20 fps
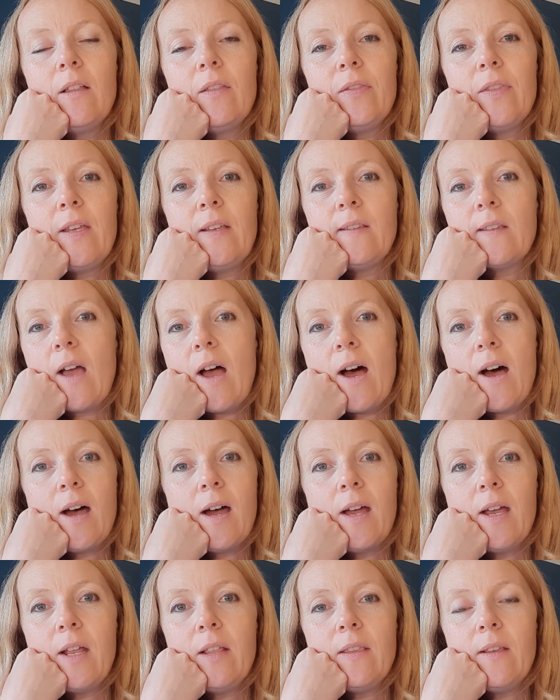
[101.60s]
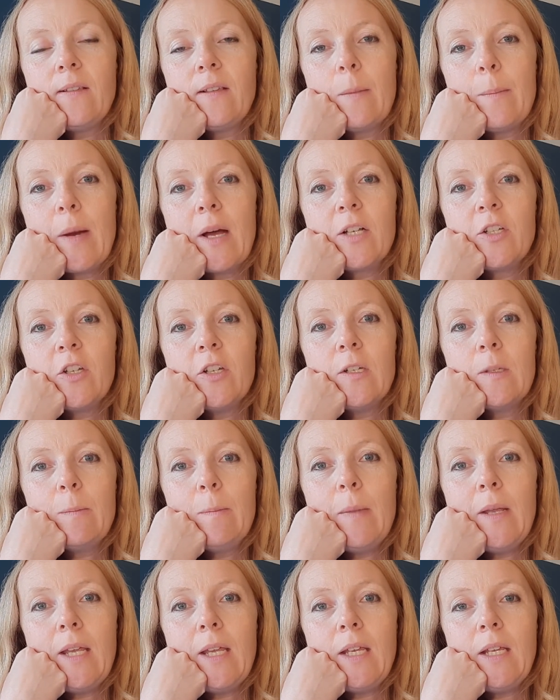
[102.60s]
this I, this imagined
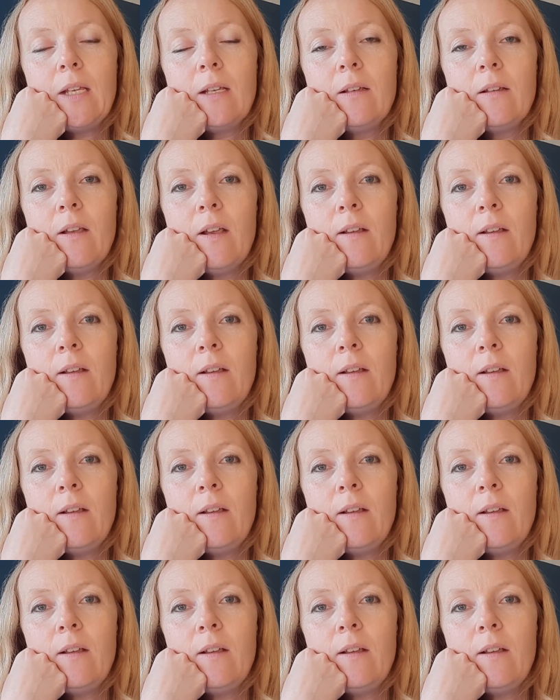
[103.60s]
me,